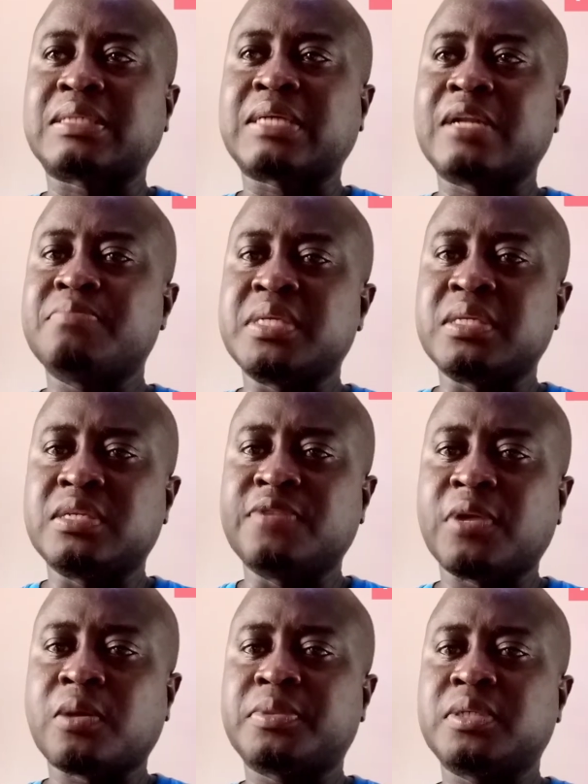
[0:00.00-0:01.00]
can be
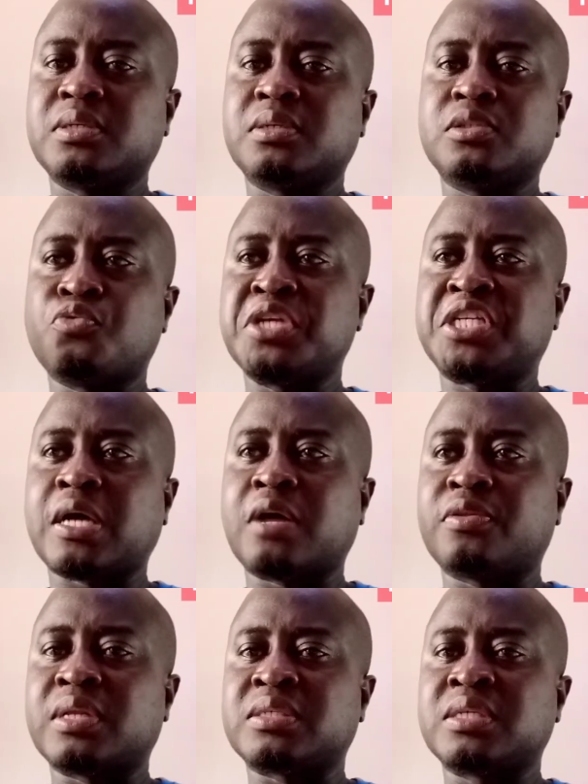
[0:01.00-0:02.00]
developed to reach out
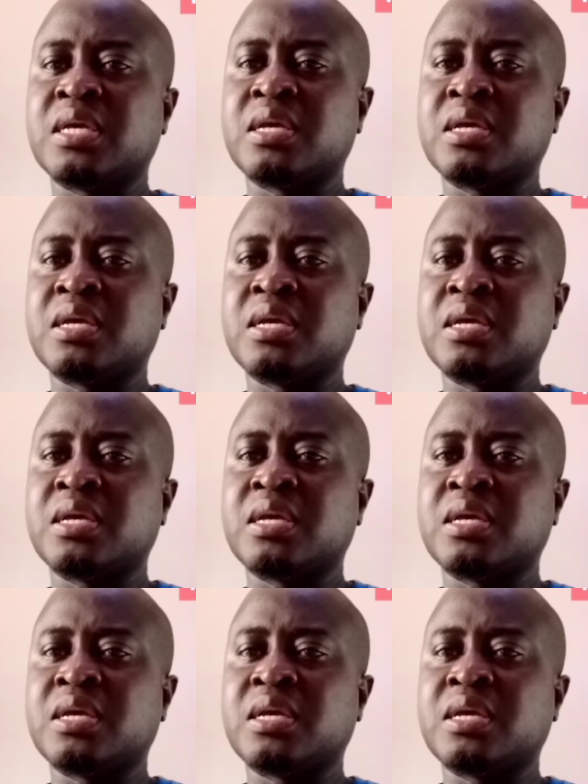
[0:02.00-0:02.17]
to this.